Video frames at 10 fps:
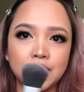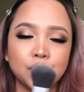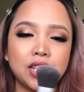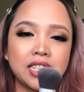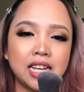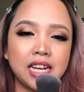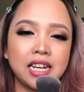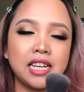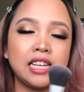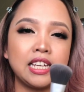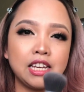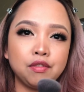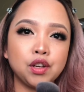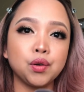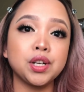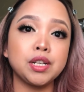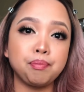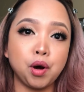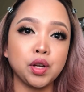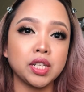So it's gonna give you or
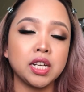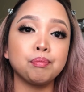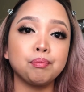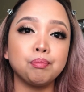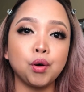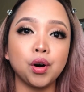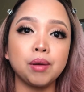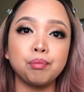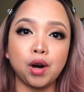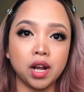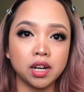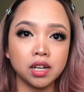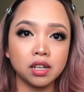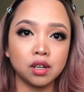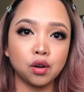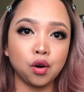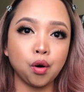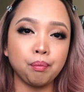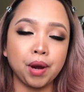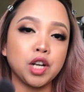deposit more product
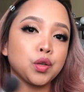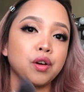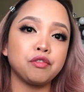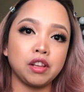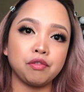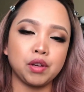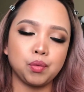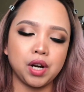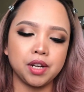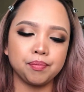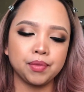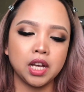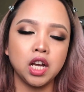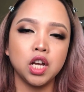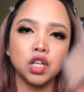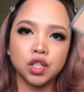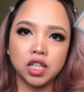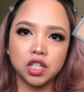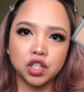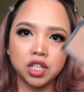compared to a fluffy one. So
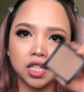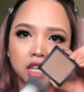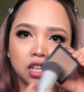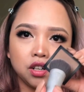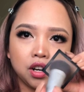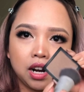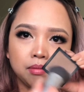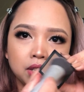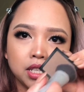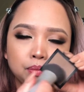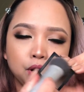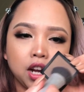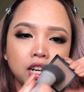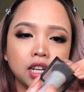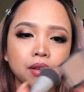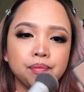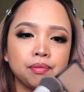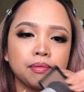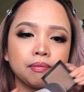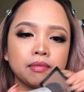let's just gonna grab this product.
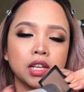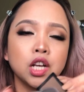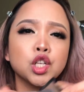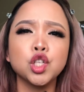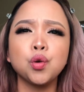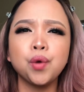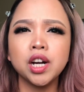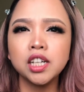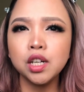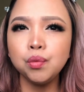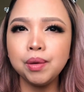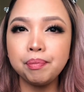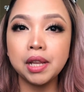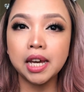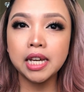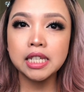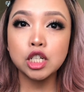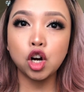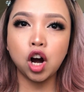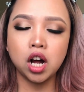So where can we place
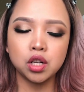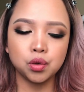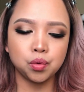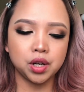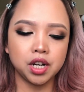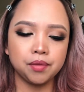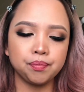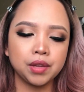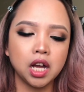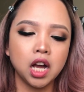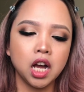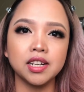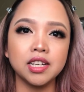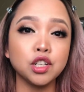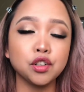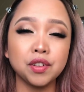the contour? Each of